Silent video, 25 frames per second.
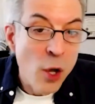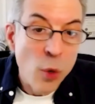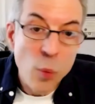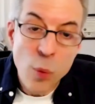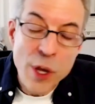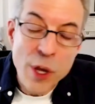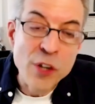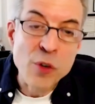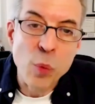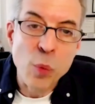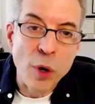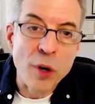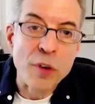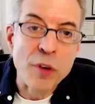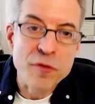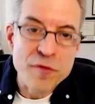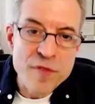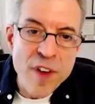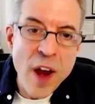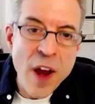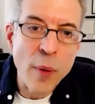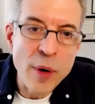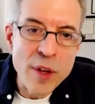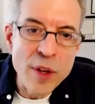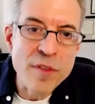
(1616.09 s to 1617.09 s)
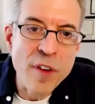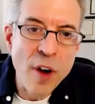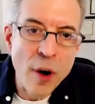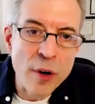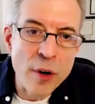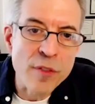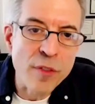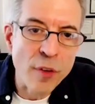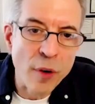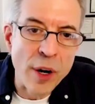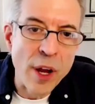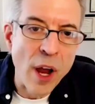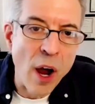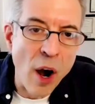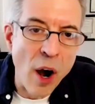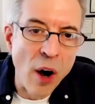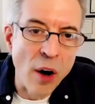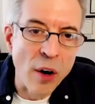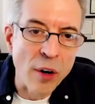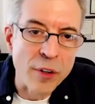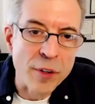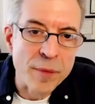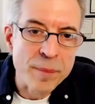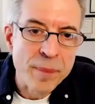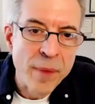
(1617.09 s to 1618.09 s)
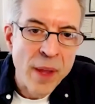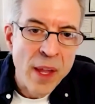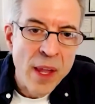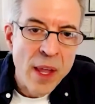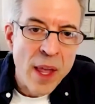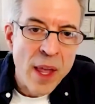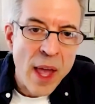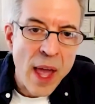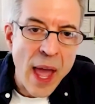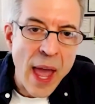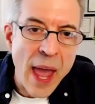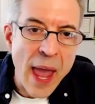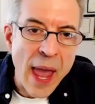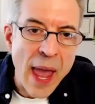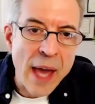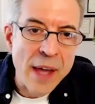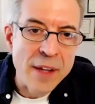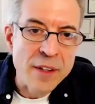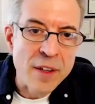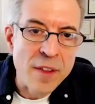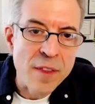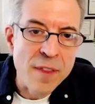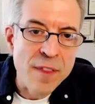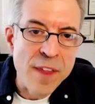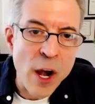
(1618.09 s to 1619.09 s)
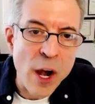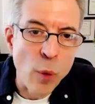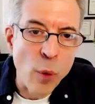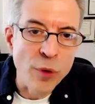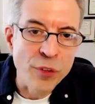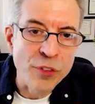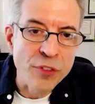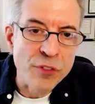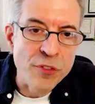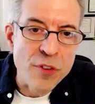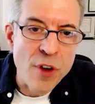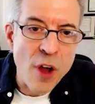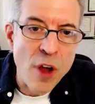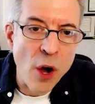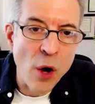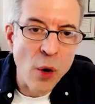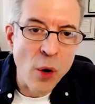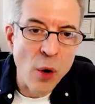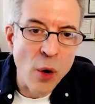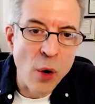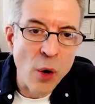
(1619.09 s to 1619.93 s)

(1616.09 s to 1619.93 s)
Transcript: we had to work very, very, very hard. And there was no